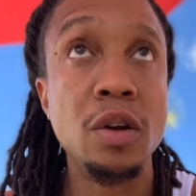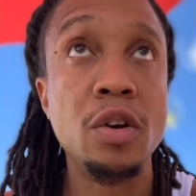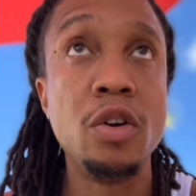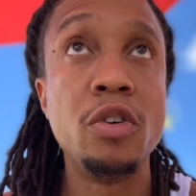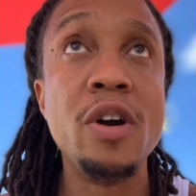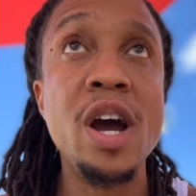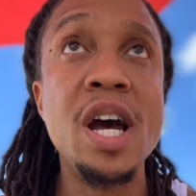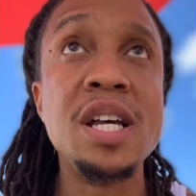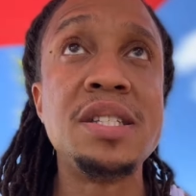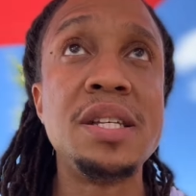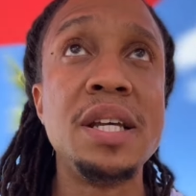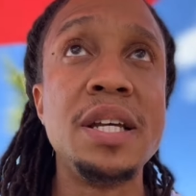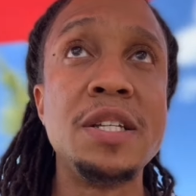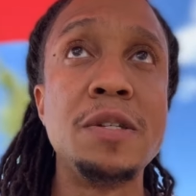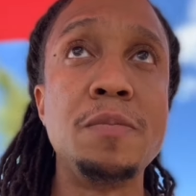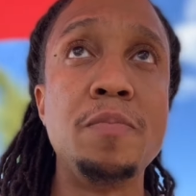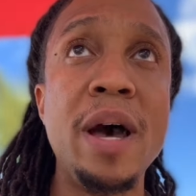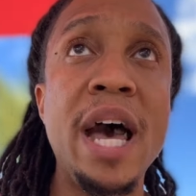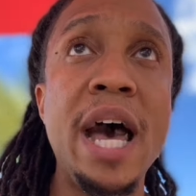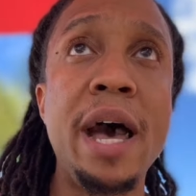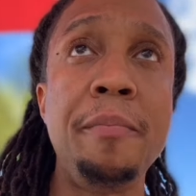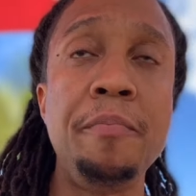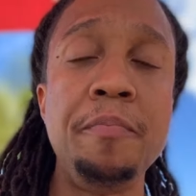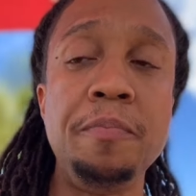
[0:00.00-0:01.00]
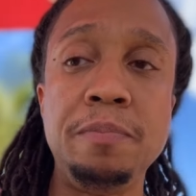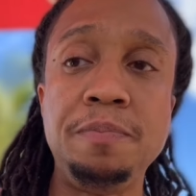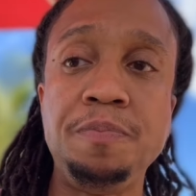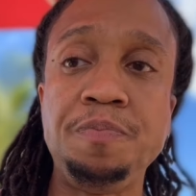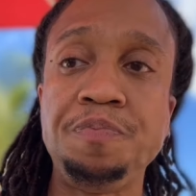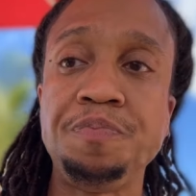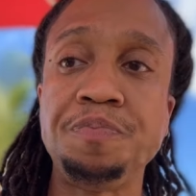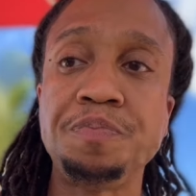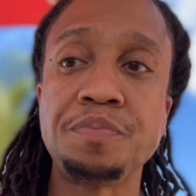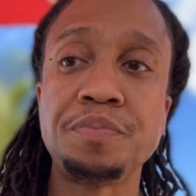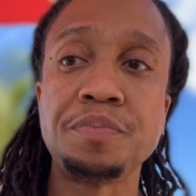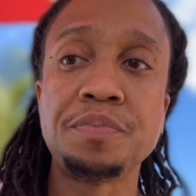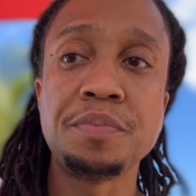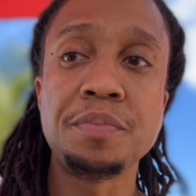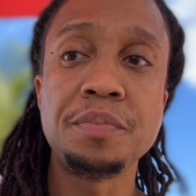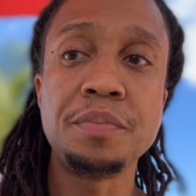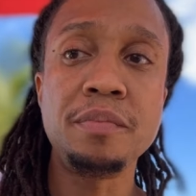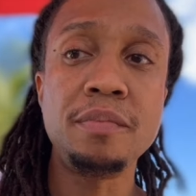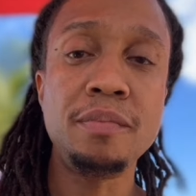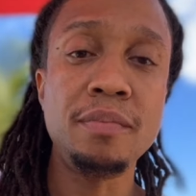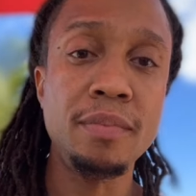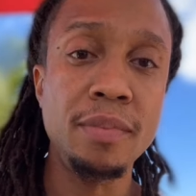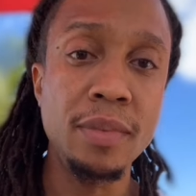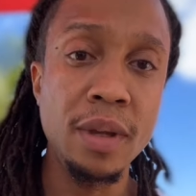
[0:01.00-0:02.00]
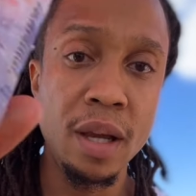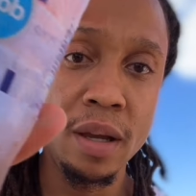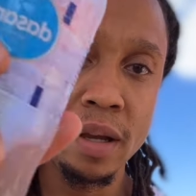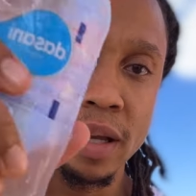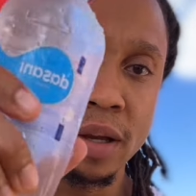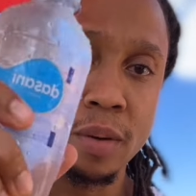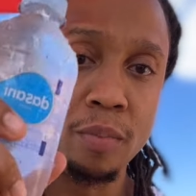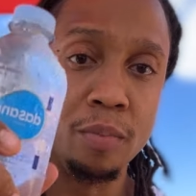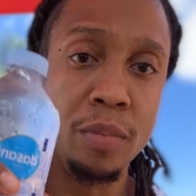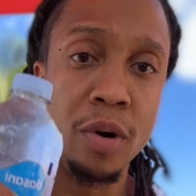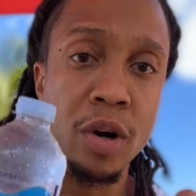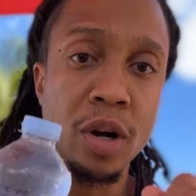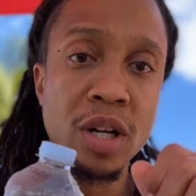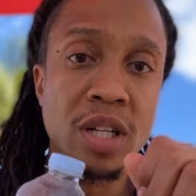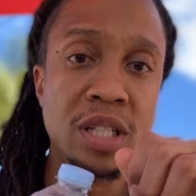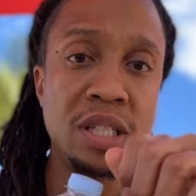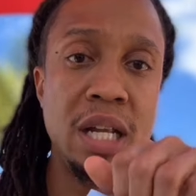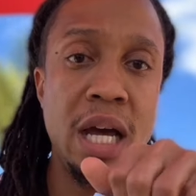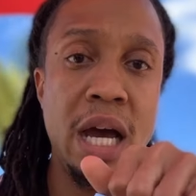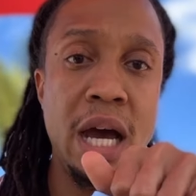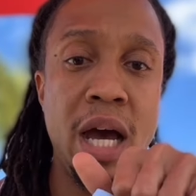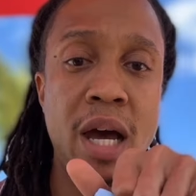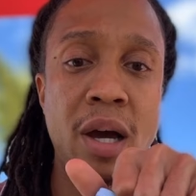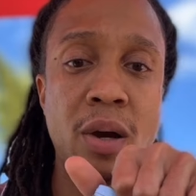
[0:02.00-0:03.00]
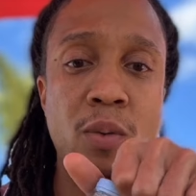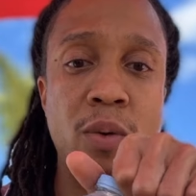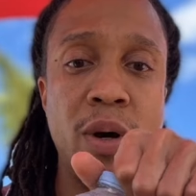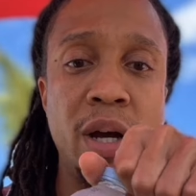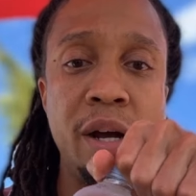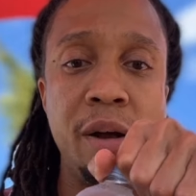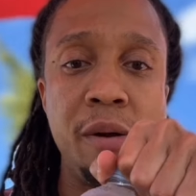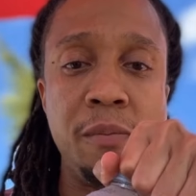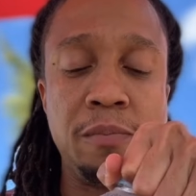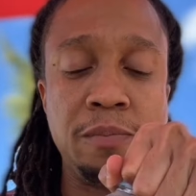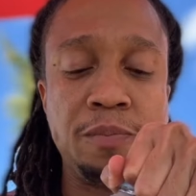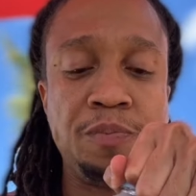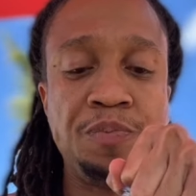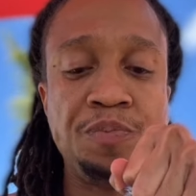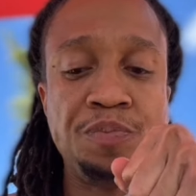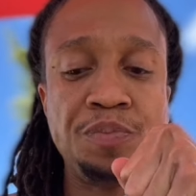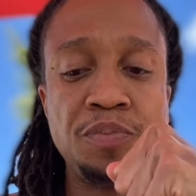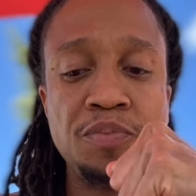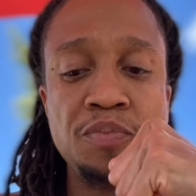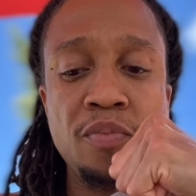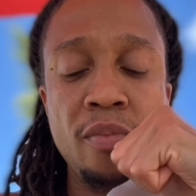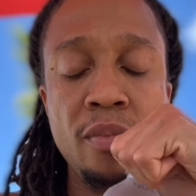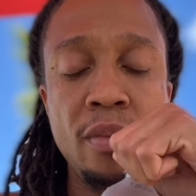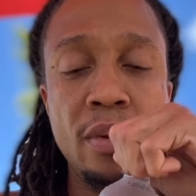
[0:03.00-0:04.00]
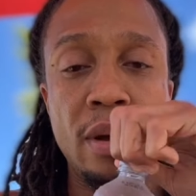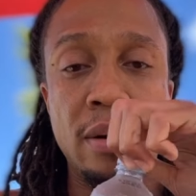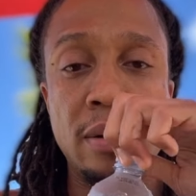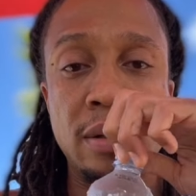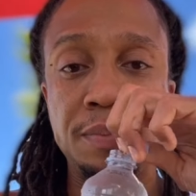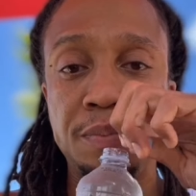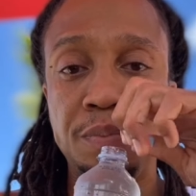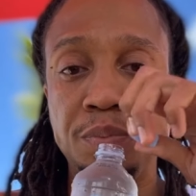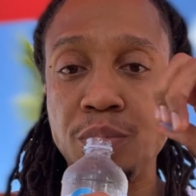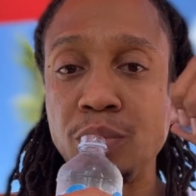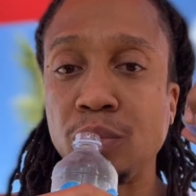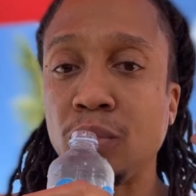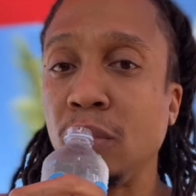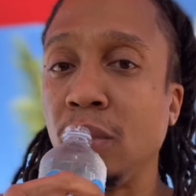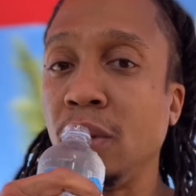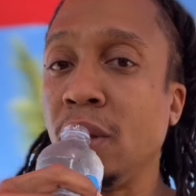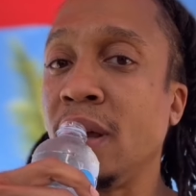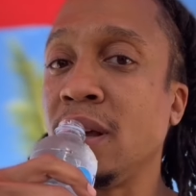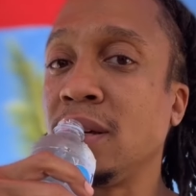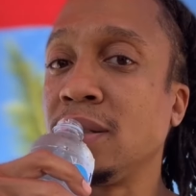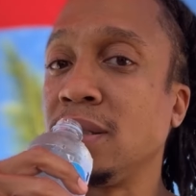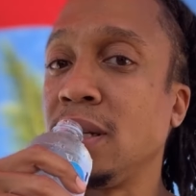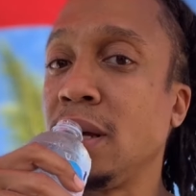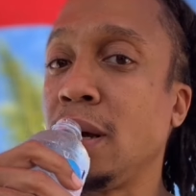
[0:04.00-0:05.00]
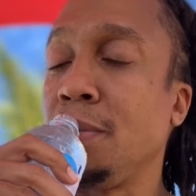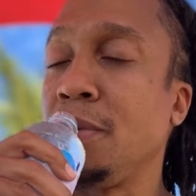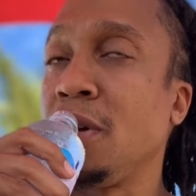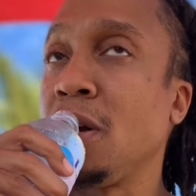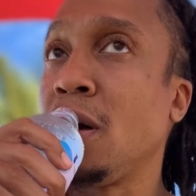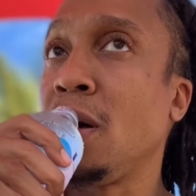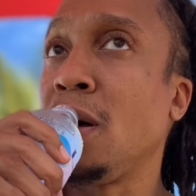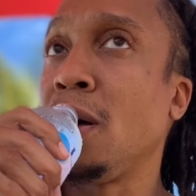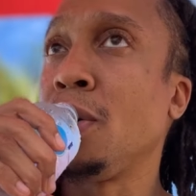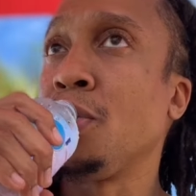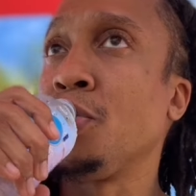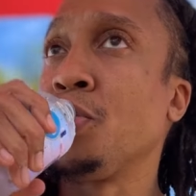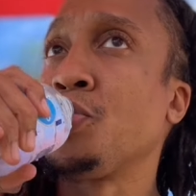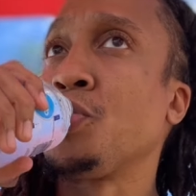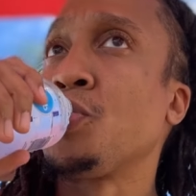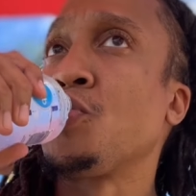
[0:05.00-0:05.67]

Gracias, Pop. I think I'm ready. Brought us the agua. Next up, y'all.